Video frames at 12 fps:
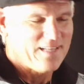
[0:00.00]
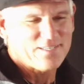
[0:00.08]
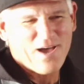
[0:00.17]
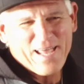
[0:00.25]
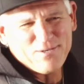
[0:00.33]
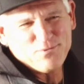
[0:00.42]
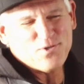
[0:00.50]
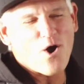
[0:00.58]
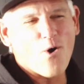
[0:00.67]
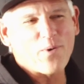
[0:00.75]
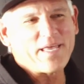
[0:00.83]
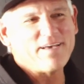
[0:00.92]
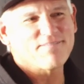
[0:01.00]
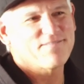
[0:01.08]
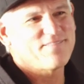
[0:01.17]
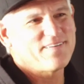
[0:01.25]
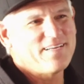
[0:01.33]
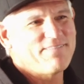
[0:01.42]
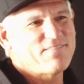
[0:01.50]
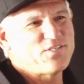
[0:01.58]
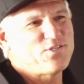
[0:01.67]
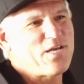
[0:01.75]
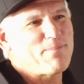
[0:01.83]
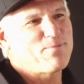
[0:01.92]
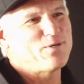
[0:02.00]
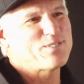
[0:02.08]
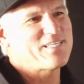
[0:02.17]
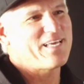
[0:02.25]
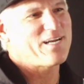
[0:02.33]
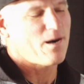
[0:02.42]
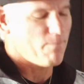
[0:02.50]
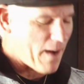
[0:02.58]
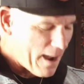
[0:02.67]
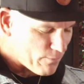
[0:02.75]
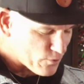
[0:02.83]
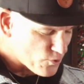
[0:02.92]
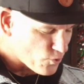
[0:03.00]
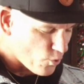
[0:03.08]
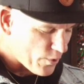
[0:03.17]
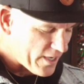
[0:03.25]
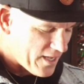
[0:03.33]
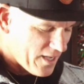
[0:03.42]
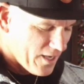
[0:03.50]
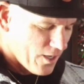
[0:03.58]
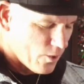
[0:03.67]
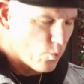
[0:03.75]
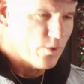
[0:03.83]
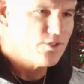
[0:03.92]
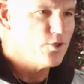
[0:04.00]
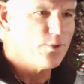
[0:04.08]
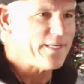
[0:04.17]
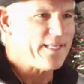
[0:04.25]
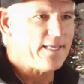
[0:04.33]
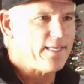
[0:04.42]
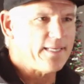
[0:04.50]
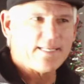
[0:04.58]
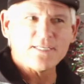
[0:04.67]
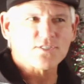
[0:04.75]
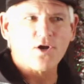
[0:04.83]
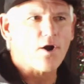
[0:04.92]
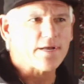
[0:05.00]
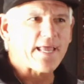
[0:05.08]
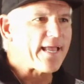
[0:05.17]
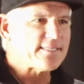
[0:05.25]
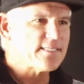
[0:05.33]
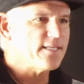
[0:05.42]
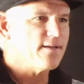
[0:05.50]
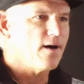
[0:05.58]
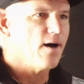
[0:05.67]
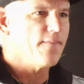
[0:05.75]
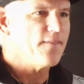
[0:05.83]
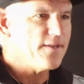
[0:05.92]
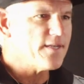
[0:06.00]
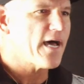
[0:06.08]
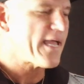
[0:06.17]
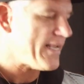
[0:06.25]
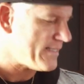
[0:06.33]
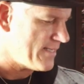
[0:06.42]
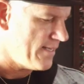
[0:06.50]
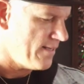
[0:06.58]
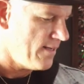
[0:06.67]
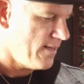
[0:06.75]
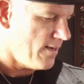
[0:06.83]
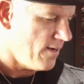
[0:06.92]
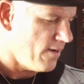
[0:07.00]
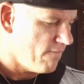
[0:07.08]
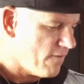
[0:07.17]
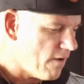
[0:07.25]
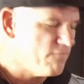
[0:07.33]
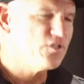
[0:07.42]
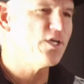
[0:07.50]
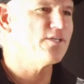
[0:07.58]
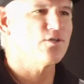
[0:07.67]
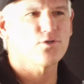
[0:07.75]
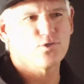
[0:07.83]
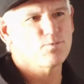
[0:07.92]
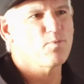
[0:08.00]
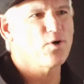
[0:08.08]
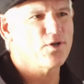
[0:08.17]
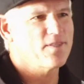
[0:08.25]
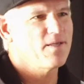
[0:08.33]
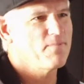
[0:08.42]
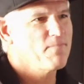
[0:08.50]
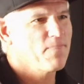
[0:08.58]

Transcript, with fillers: Now, I don't know if, if the shepherds in our Bible story were doing any stargazing on the night of, of Jesus' birth.